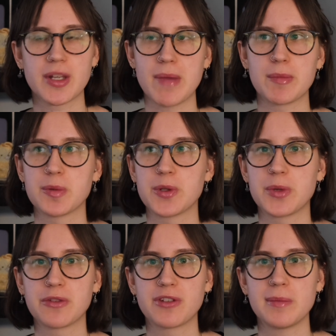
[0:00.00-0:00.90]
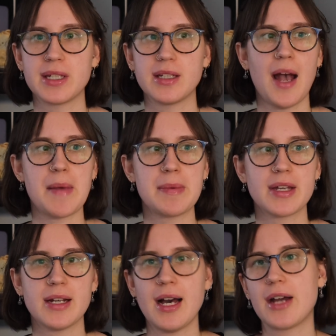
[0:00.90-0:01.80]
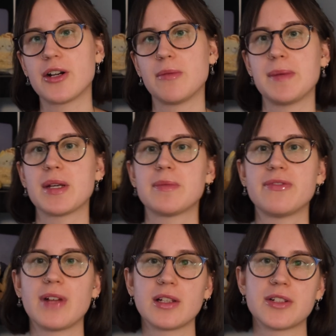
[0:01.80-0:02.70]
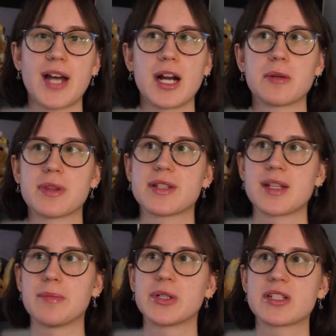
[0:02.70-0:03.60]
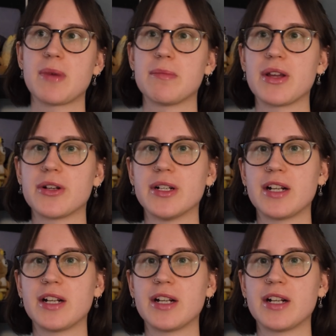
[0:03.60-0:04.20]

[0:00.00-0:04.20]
a memorable one for me. Maybe, I don't know, maybe I'm a little tired with some books about motherhood.